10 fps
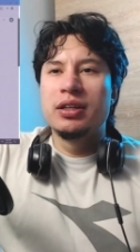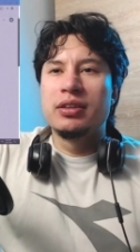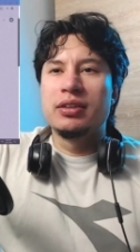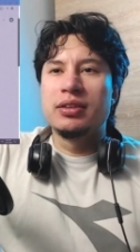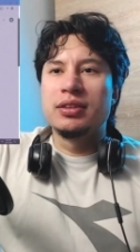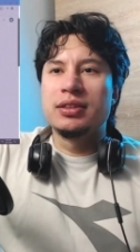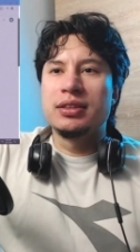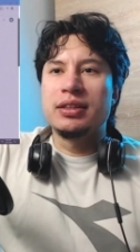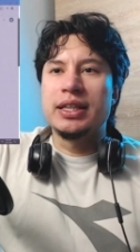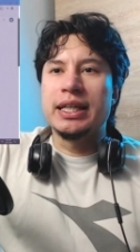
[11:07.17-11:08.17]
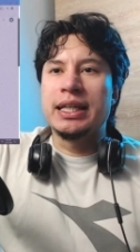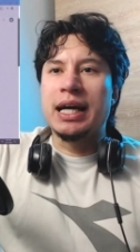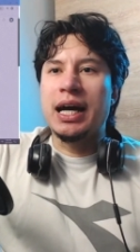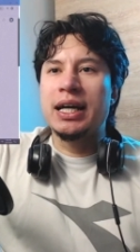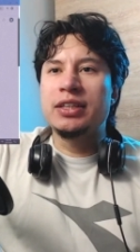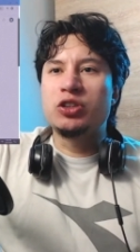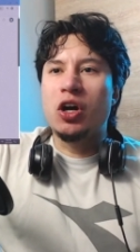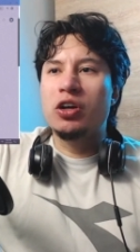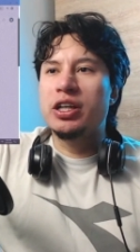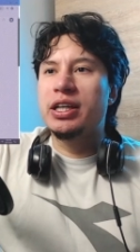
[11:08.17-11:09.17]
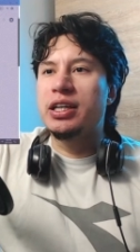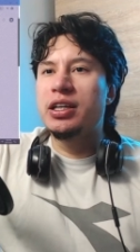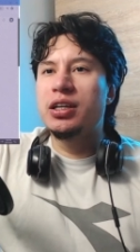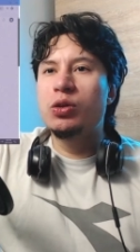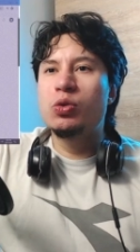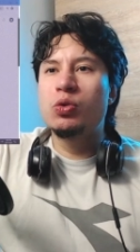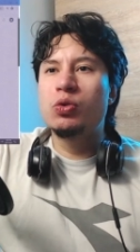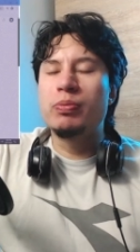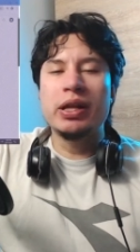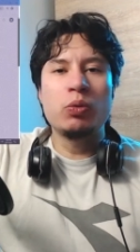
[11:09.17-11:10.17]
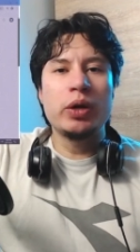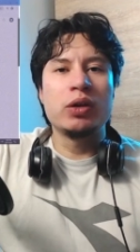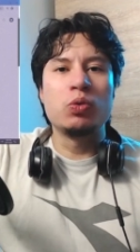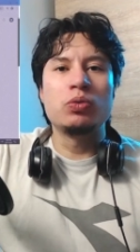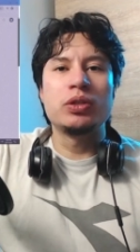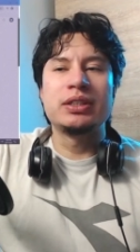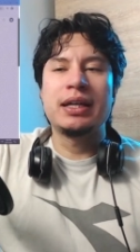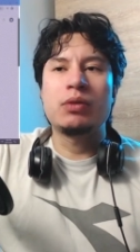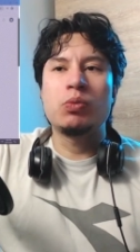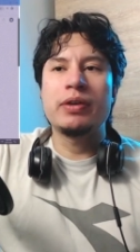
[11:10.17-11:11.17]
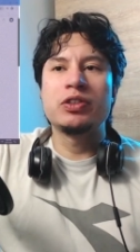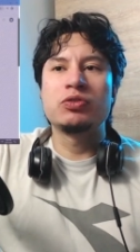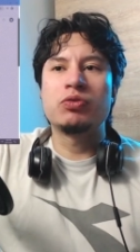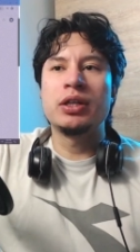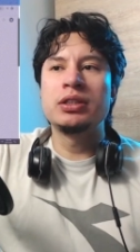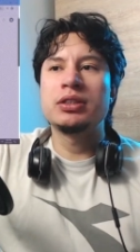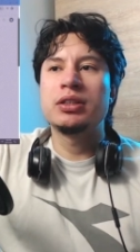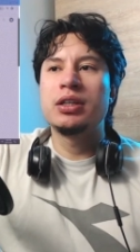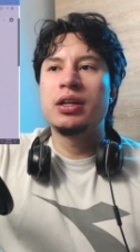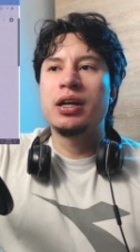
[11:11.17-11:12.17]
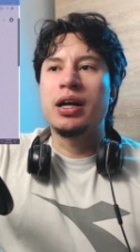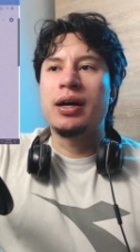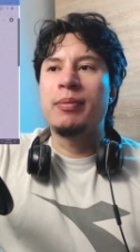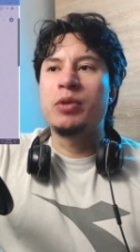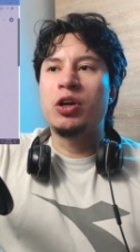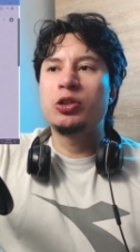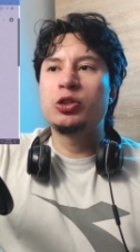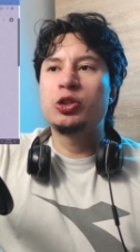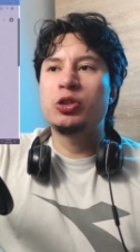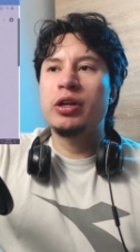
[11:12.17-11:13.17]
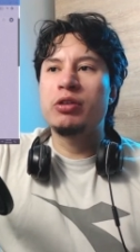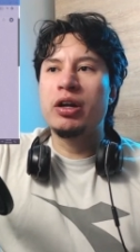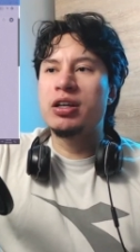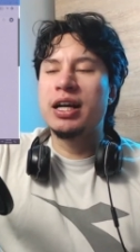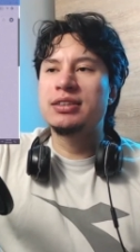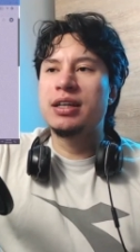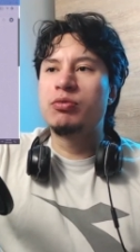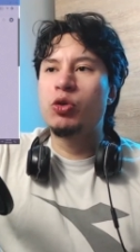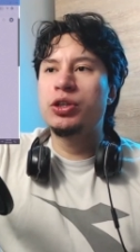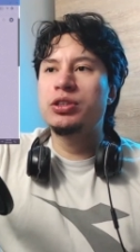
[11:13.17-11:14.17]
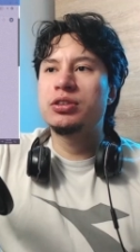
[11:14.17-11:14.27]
the the guy talking here who by the way who is that one of his friends i'm not sure i recognize that voice